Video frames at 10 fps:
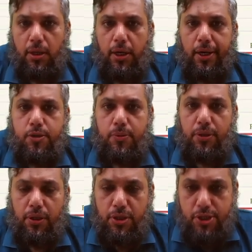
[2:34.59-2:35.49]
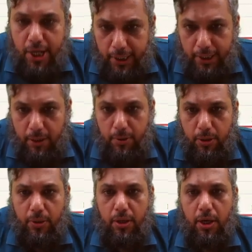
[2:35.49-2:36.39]
It has been rejected
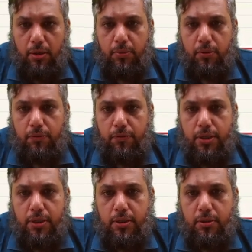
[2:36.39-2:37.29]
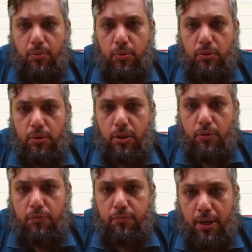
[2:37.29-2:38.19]
between carpel of wheat and the pollen grain
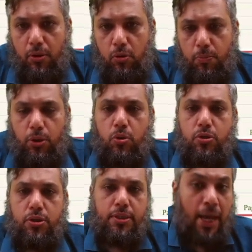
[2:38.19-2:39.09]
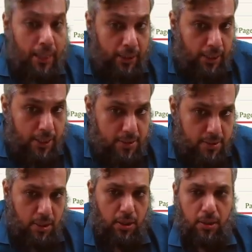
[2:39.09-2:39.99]
of mango because in that
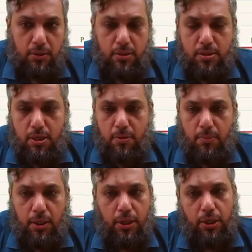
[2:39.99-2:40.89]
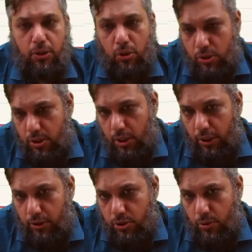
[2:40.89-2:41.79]
case the stigma did not
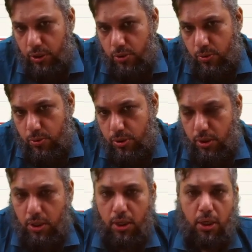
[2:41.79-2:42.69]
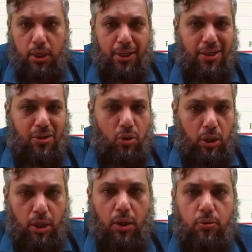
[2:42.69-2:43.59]
secrete a sugary solution, did
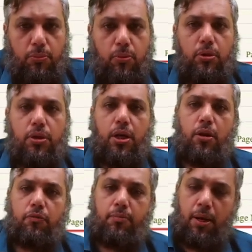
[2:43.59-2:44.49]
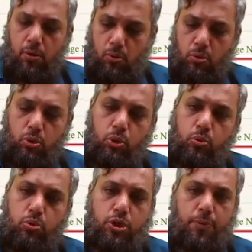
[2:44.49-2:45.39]
not allow the pollen grain of mango
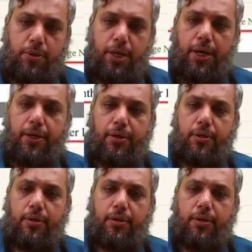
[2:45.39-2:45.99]
to germinate.